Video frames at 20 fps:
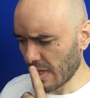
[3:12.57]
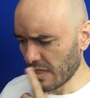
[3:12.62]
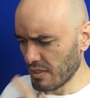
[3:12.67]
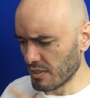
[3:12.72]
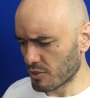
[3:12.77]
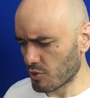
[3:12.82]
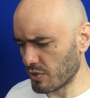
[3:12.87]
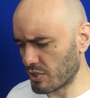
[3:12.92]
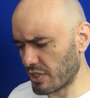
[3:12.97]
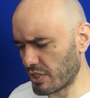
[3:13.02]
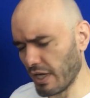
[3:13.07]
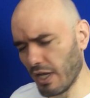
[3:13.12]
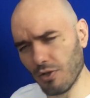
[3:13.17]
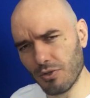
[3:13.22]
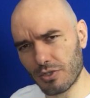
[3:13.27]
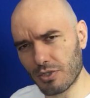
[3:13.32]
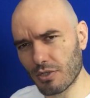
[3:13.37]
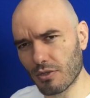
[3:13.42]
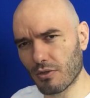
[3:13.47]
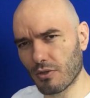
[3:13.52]
So he's
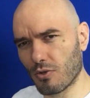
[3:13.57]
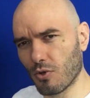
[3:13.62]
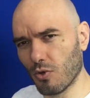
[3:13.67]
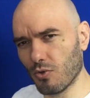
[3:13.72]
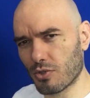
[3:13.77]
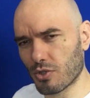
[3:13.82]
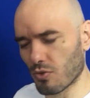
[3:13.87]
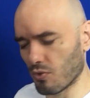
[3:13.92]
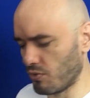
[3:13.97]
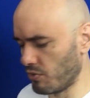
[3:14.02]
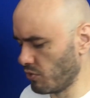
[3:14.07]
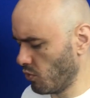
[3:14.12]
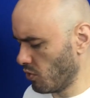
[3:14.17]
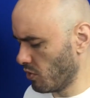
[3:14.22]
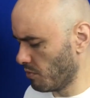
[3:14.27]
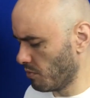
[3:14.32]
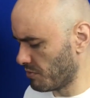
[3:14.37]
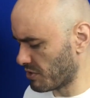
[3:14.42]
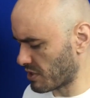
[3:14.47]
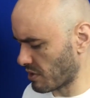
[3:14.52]
challenging the cultural
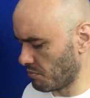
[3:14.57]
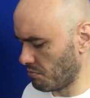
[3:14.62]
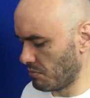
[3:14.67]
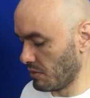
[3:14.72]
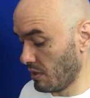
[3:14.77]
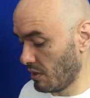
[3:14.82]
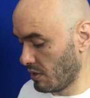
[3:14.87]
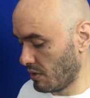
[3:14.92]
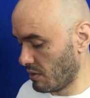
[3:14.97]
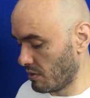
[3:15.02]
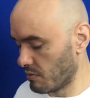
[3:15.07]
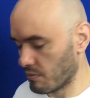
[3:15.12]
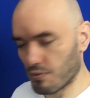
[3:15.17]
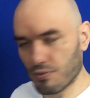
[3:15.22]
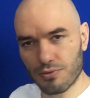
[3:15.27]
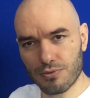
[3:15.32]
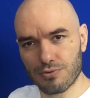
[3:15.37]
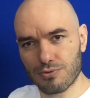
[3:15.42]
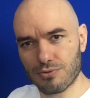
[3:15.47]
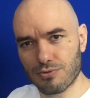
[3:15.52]
norms. And
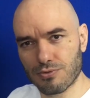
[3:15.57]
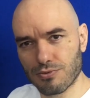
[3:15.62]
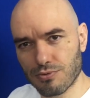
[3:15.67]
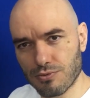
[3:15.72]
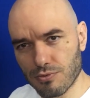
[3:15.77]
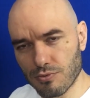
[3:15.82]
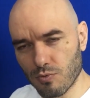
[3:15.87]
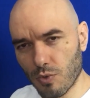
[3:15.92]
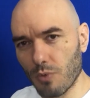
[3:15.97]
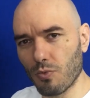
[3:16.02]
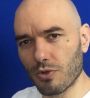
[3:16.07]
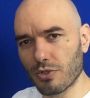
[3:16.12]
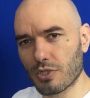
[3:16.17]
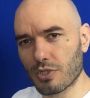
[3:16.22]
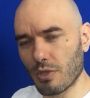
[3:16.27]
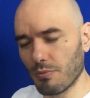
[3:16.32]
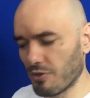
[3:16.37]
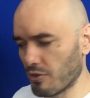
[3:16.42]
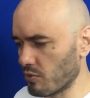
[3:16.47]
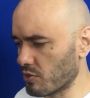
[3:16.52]
what were
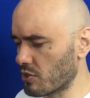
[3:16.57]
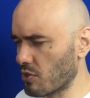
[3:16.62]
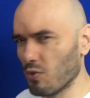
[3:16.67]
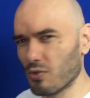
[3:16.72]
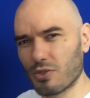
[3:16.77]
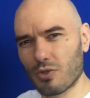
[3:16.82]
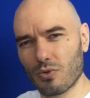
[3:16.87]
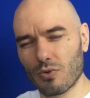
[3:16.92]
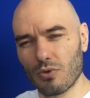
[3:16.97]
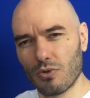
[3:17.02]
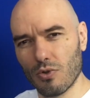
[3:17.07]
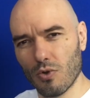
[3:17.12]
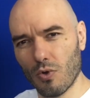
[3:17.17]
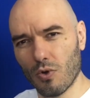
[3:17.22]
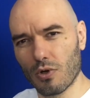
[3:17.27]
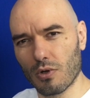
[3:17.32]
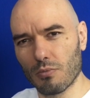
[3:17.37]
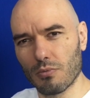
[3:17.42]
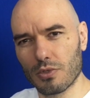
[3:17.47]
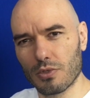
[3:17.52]
some of those cultural
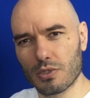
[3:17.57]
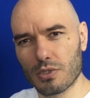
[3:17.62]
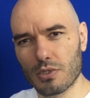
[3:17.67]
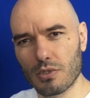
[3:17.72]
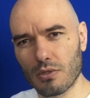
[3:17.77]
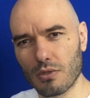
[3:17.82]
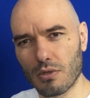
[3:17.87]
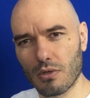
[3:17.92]
norms?